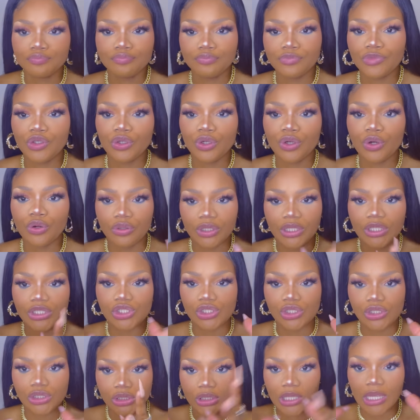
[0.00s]
you know, it
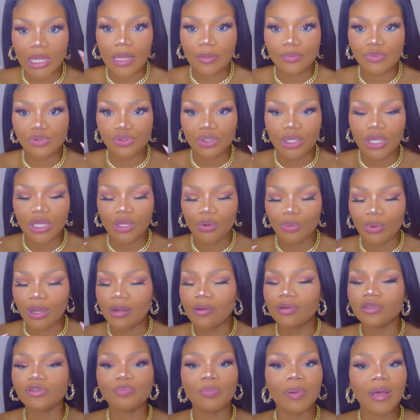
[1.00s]
just comes together
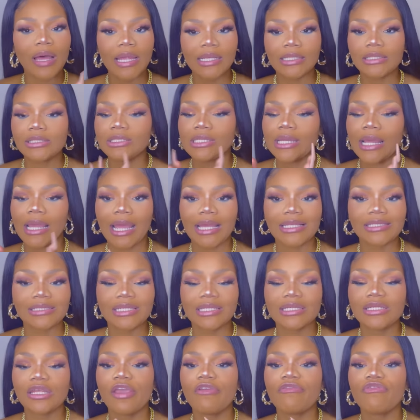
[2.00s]
once. But like I
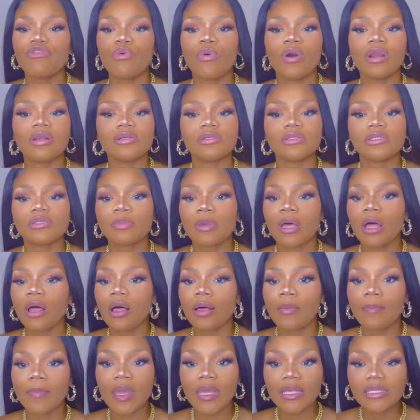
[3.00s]
said, if you want to smell
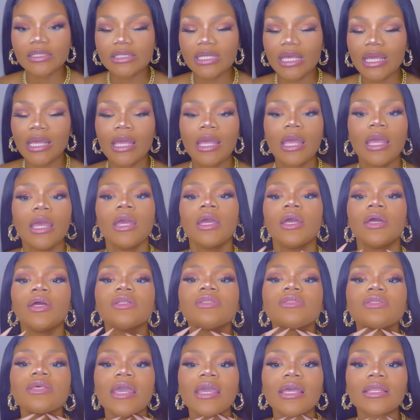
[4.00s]
amazing,
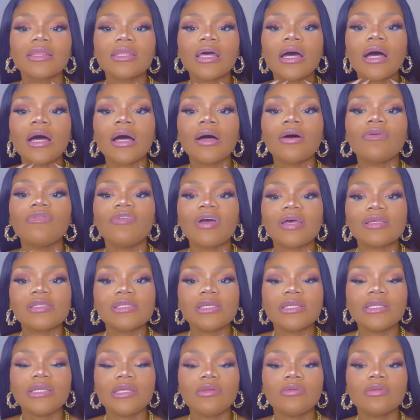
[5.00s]
take the
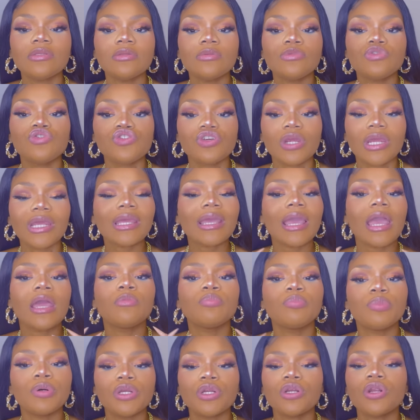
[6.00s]
Vaseline trick
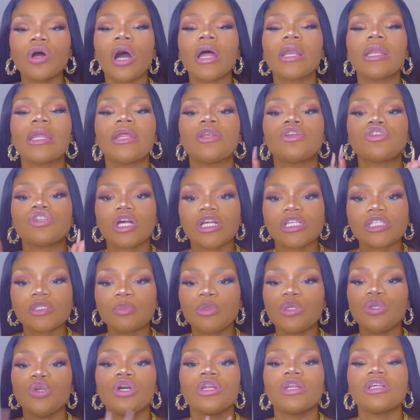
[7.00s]
and put it on, and trust
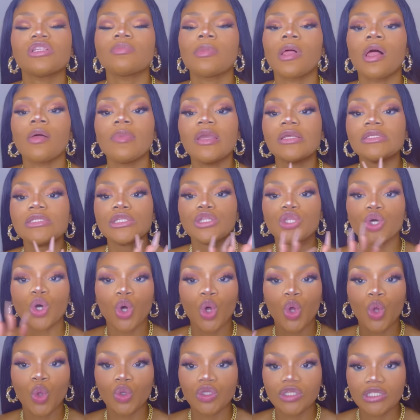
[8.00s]
me, you're gonna smell amazing the
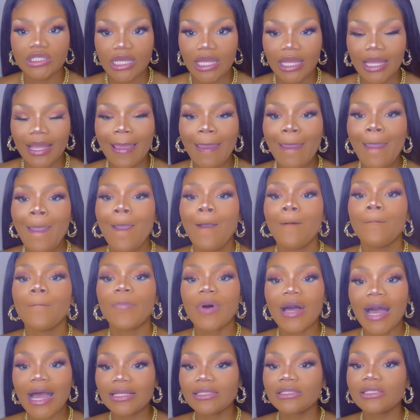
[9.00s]
whole day.
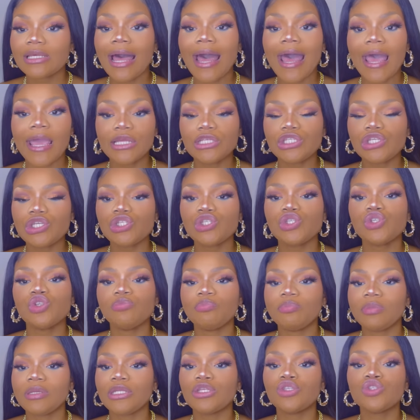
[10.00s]
But hygiene
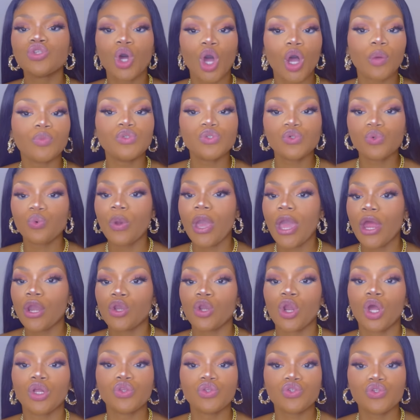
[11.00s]
should be top two and
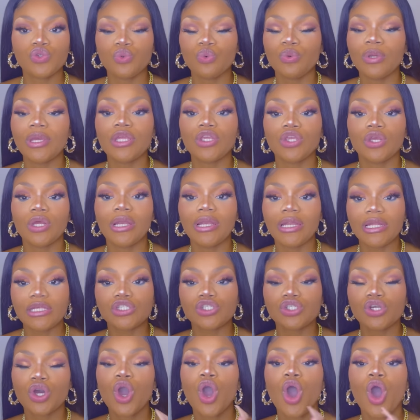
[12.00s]
not two in your
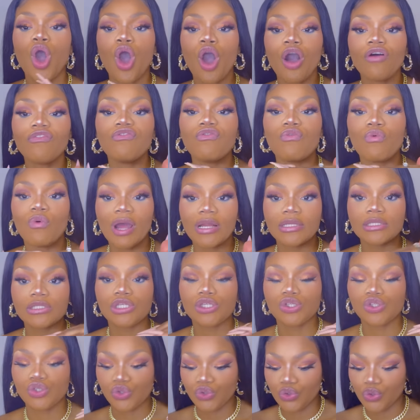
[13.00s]
list of
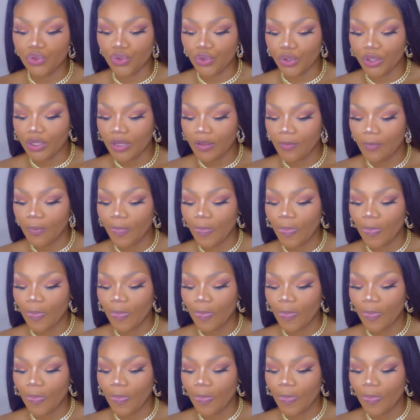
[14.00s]
wanting to look